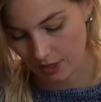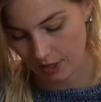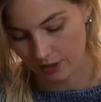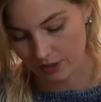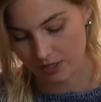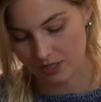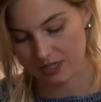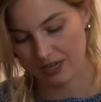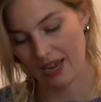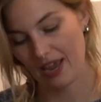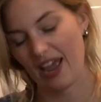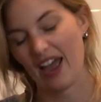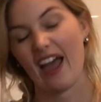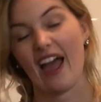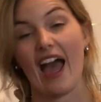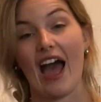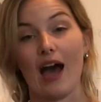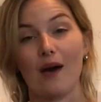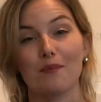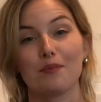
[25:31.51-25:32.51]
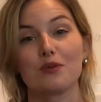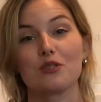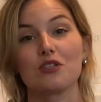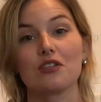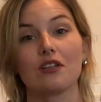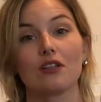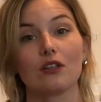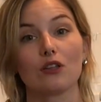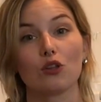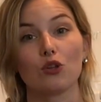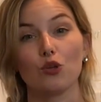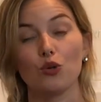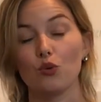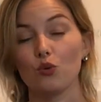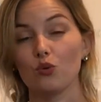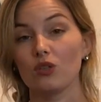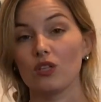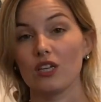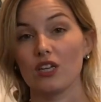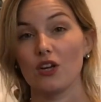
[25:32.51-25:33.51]
there's
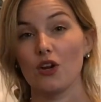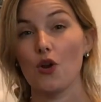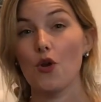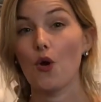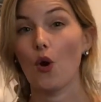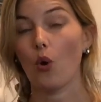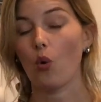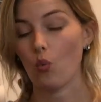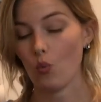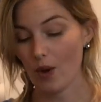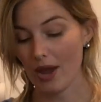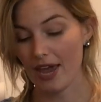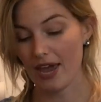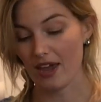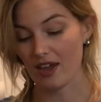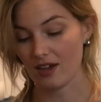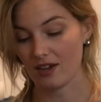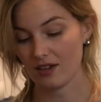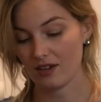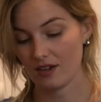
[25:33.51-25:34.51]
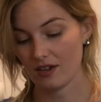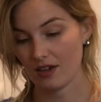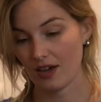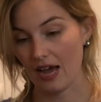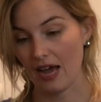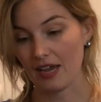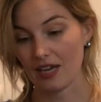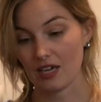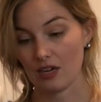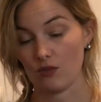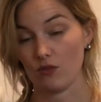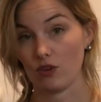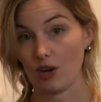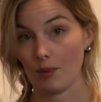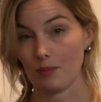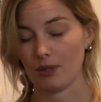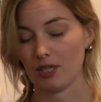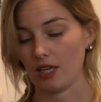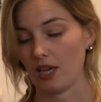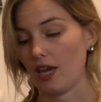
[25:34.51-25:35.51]
absolutely no way I can
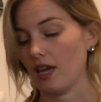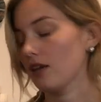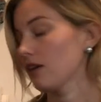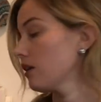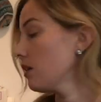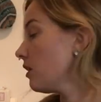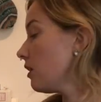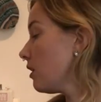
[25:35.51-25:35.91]
replicate